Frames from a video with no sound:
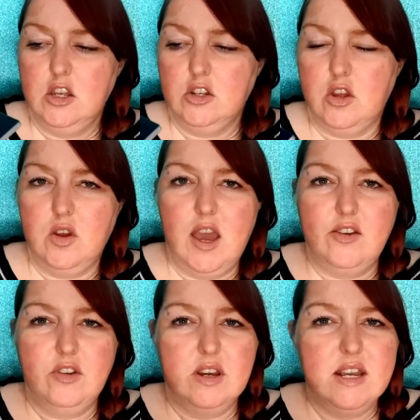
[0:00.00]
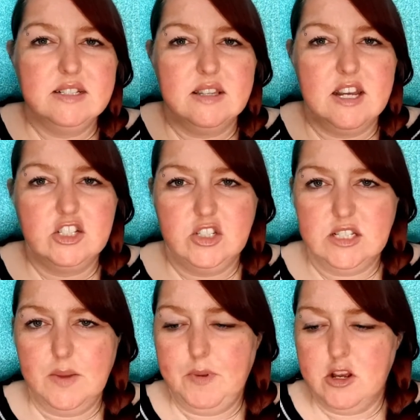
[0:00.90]
Now, I realise that that's
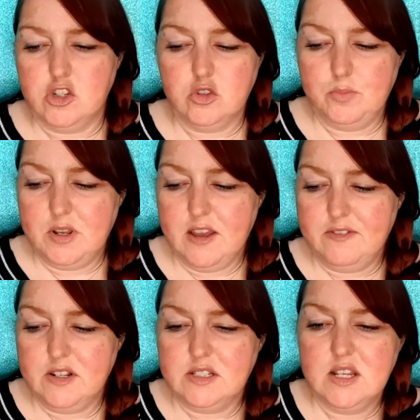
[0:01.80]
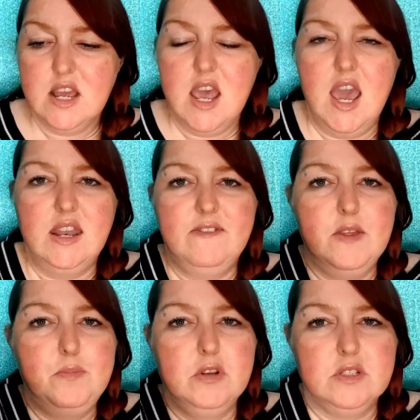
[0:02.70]
just a personal preference, and if they
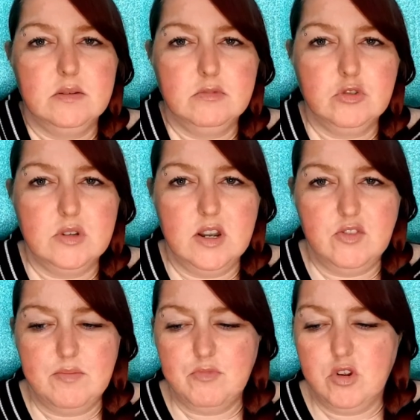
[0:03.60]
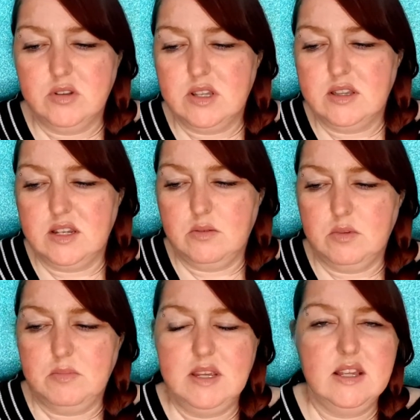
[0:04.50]
put some sort of rim around it, then it
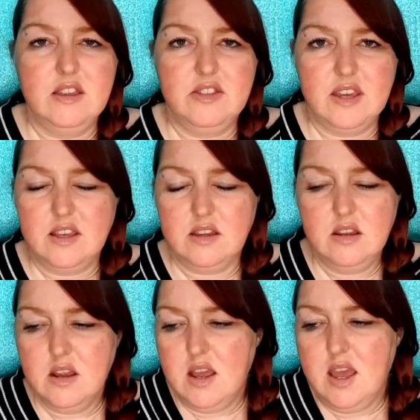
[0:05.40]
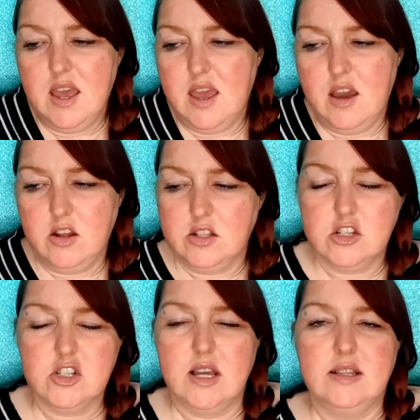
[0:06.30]
would make it thicker. I
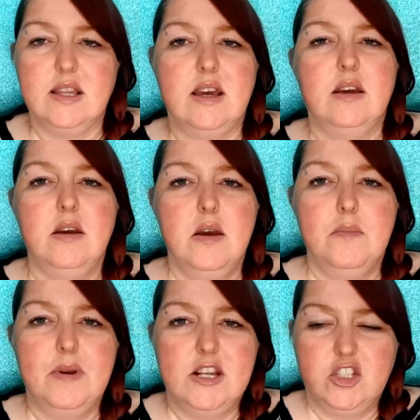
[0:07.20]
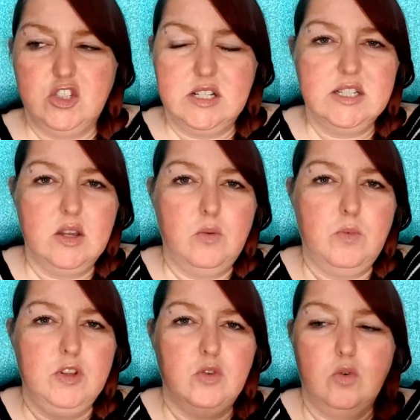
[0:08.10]
understand that, but it's just
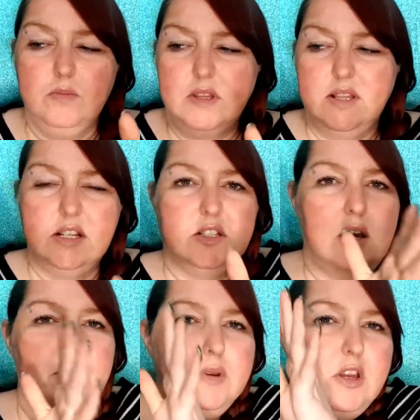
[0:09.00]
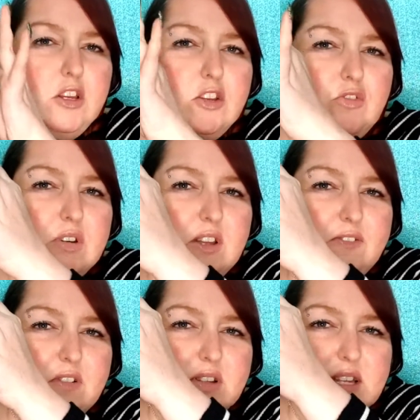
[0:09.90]
when you're opening this up, you really
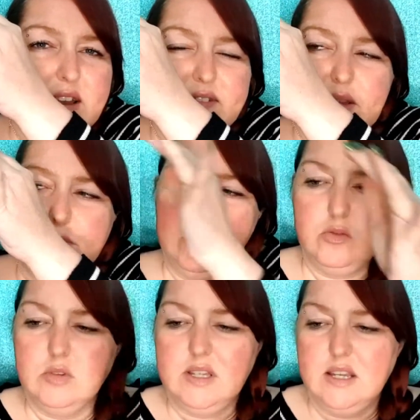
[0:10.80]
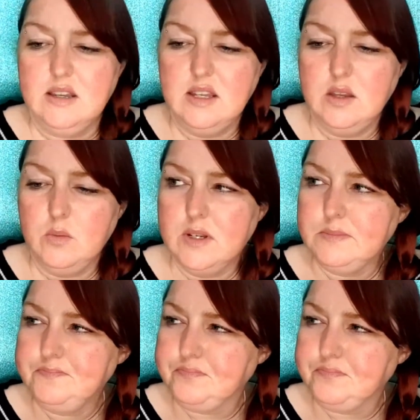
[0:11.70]
feel like you have to be so delicate with it.